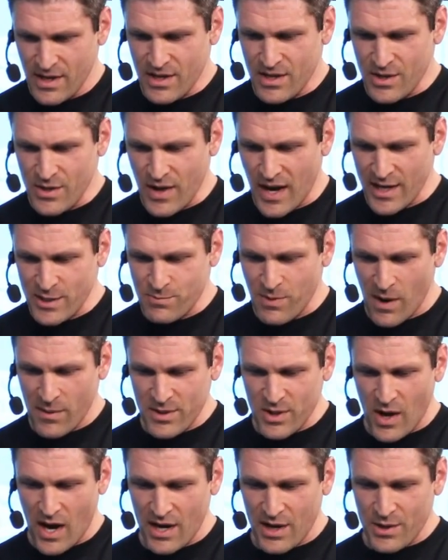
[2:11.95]
You guys
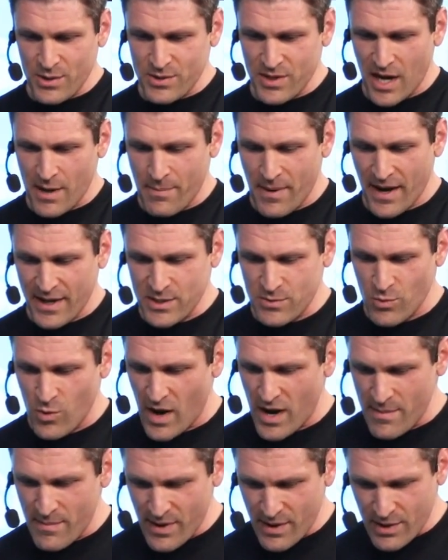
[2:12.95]
probably know how to use iPads
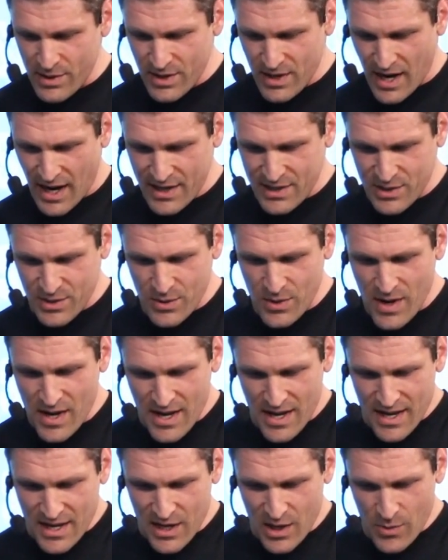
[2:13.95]
way better than I do.
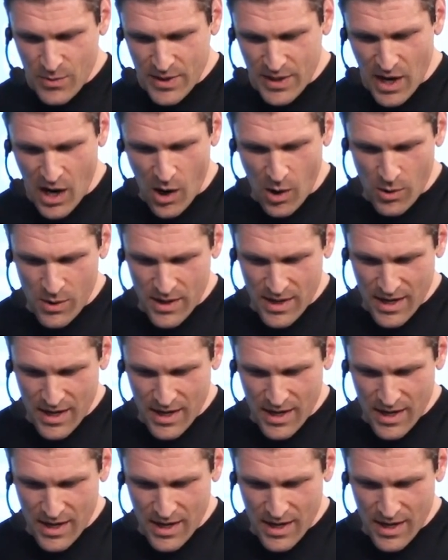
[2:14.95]
Here we go.